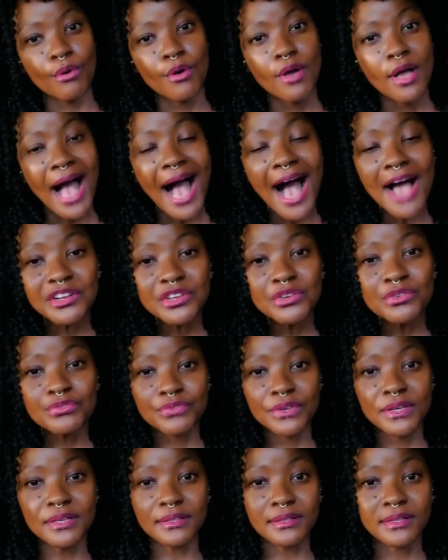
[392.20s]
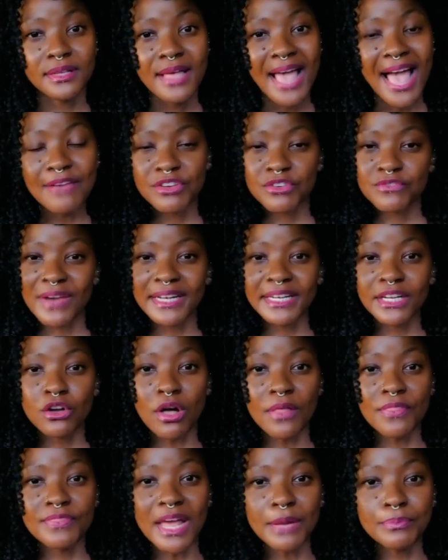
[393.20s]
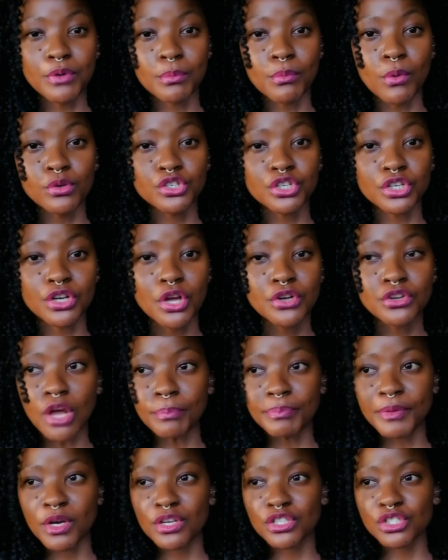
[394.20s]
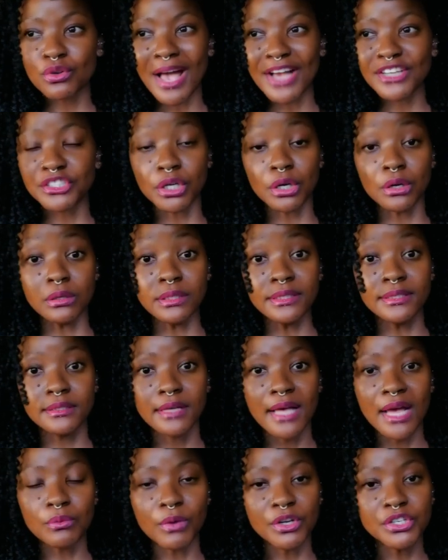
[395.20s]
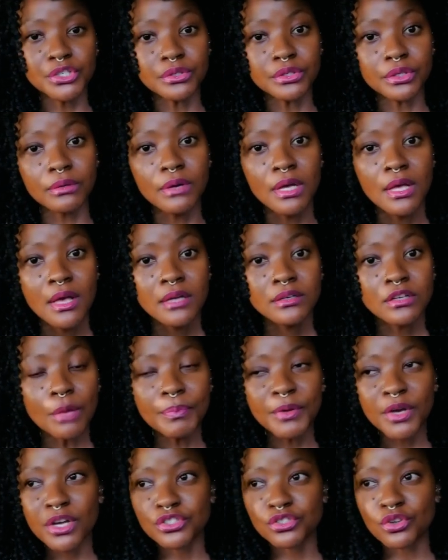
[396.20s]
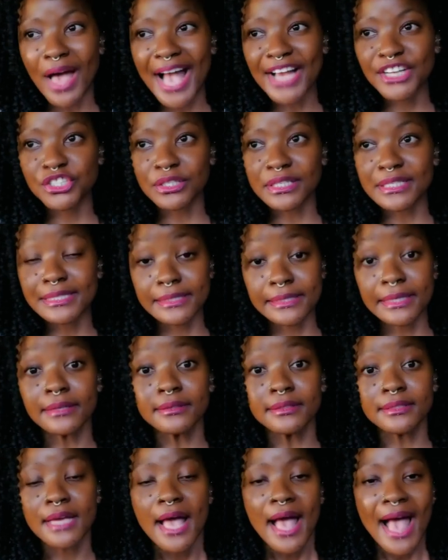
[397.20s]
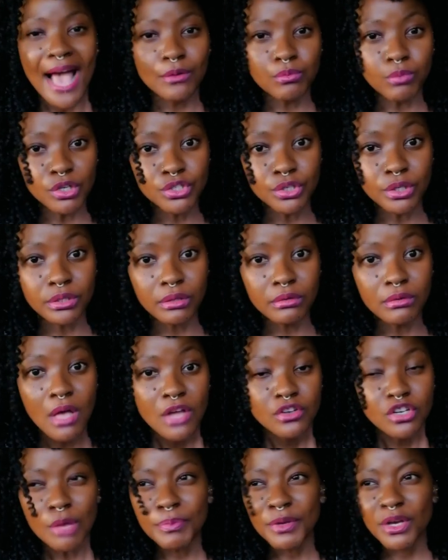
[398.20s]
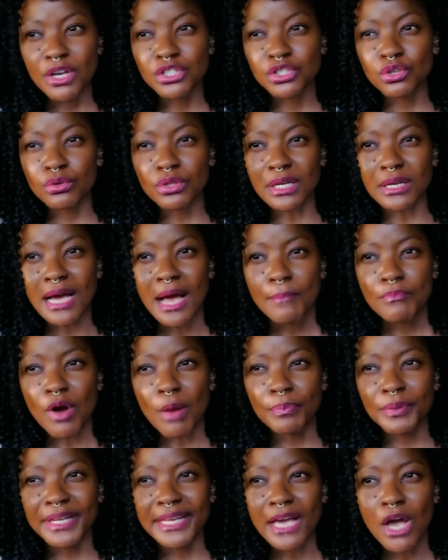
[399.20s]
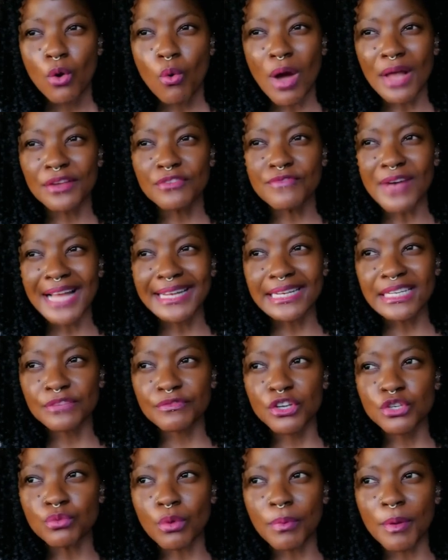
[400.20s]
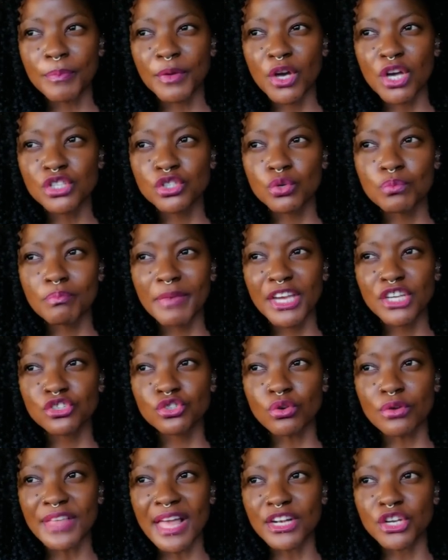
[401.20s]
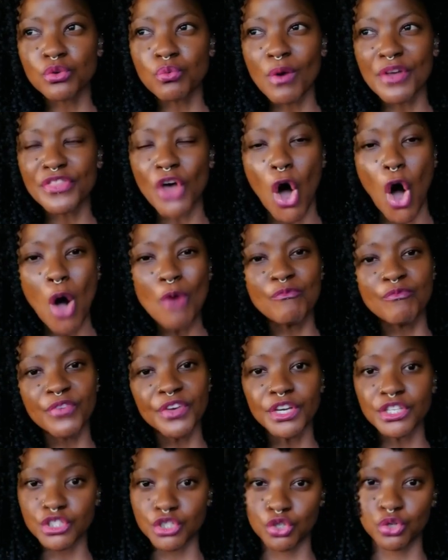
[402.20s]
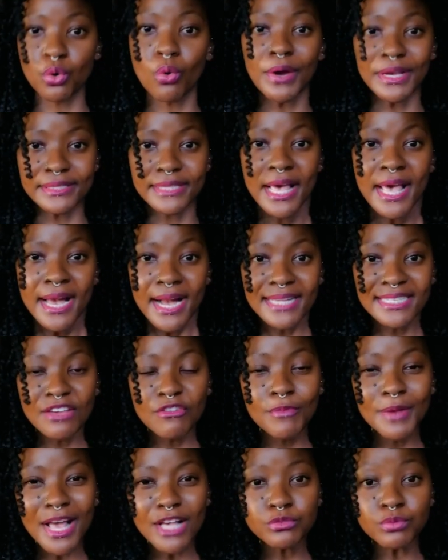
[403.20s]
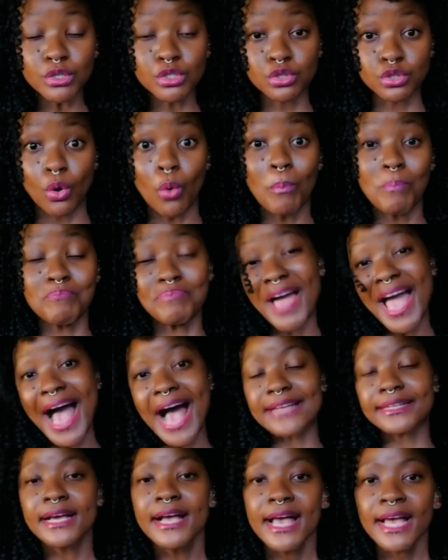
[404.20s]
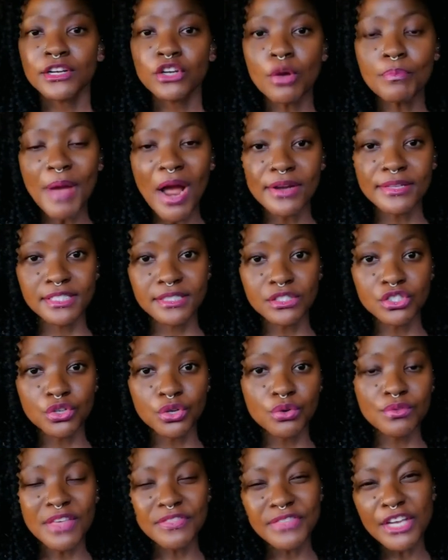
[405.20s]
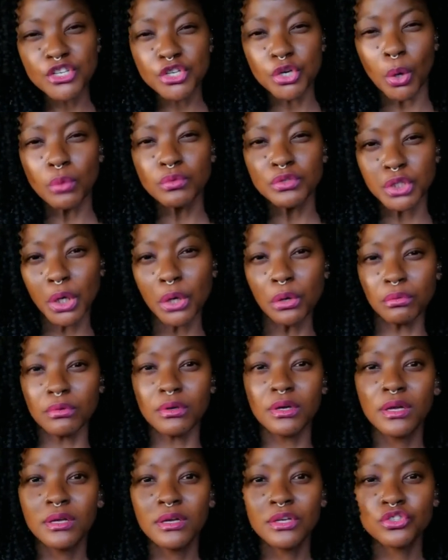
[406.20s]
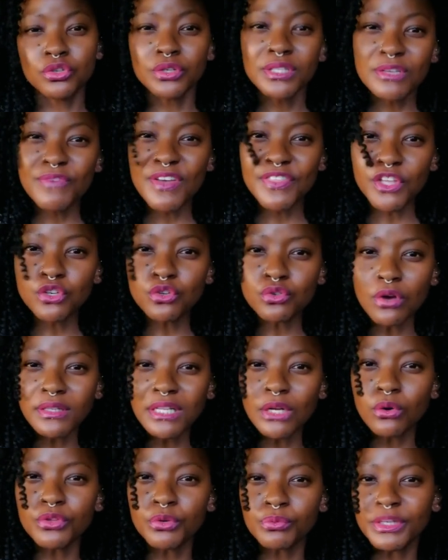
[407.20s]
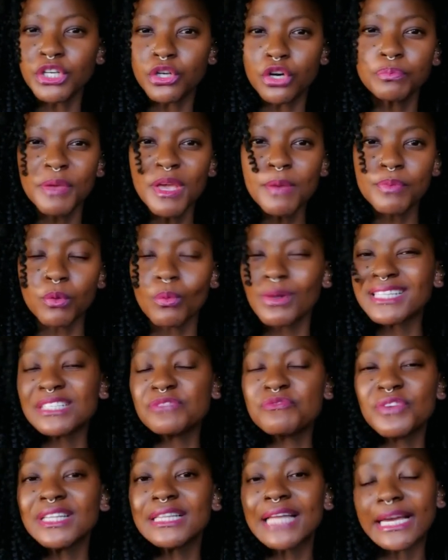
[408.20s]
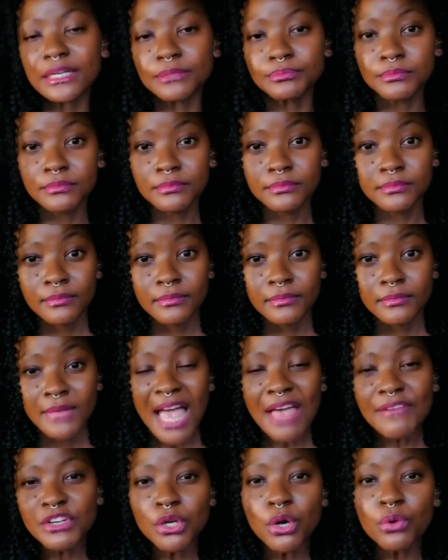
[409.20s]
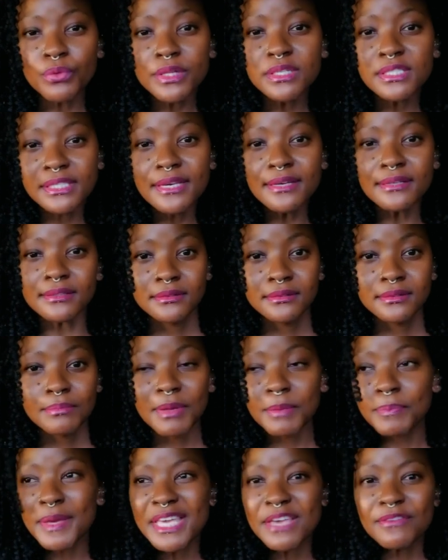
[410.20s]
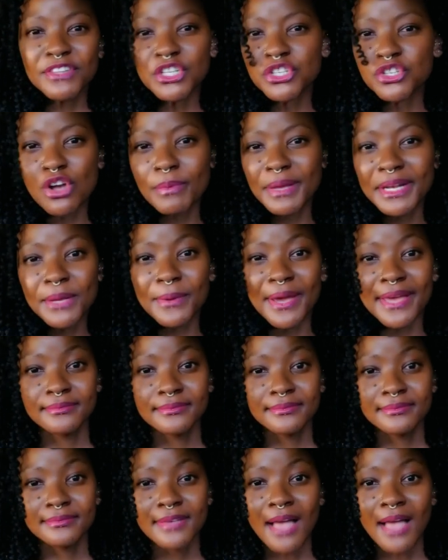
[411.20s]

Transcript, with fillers: How do you feel having finally gotten that promotion? Not because you're actually good at what you do, not because you're actually skilled at what you do, not because you're the properly qualified individual, but because you made sure that you were the obvious choice, because Everybody else was so bad in comparison to you that they chose you due to the fact that you knocked out all the really good people. What does it feel like? Having no real skill, but being given the job anyway.